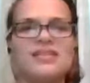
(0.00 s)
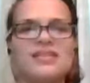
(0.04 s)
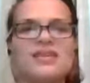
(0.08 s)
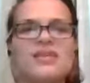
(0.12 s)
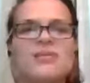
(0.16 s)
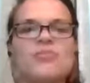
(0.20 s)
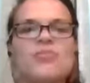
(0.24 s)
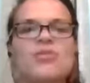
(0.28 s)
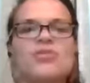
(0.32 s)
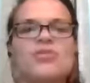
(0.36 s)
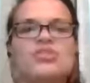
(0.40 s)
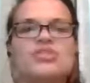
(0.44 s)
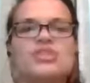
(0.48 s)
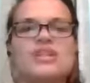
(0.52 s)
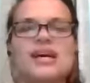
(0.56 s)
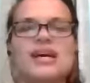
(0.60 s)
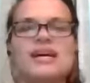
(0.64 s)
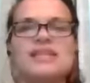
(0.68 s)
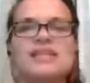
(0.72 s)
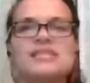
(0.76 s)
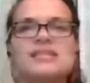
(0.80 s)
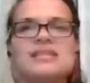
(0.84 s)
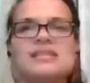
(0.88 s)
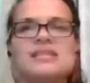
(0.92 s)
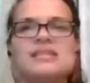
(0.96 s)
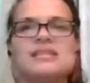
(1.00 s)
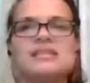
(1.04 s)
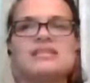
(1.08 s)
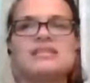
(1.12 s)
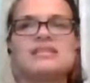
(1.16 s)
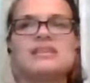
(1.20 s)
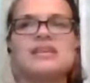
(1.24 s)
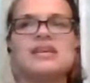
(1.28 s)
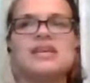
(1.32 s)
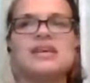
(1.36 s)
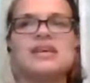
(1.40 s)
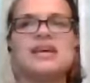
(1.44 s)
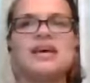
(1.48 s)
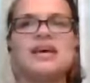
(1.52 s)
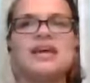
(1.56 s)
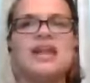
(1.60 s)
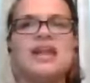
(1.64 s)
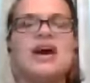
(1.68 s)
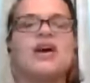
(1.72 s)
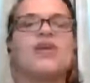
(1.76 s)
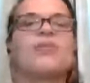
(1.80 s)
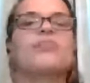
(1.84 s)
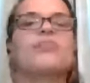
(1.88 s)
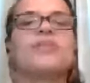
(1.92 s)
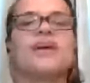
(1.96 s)
the emotion as is and
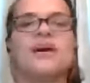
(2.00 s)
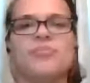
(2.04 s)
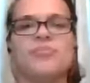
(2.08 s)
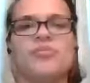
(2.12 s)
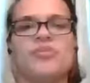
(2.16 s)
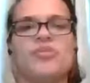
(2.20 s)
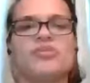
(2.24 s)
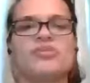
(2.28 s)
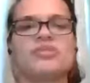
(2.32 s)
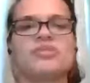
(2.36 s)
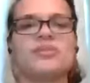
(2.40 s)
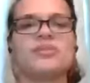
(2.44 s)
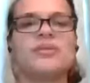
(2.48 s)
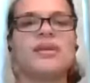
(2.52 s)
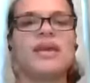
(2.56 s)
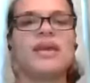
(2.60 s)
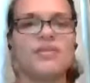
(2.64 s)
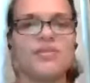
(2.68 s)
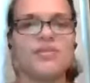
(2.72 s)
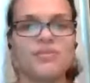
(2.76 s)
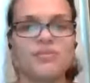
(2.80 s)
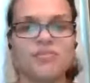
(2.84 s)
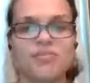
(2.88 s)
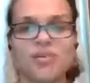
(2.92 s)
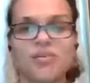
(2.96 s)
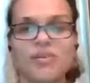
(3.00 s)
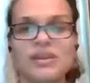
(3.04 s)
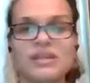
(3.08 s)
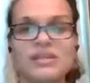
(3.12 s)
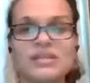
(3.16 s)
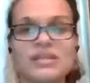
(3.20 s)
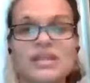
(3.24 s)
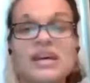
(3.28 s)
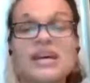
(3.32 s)
help that person get through it.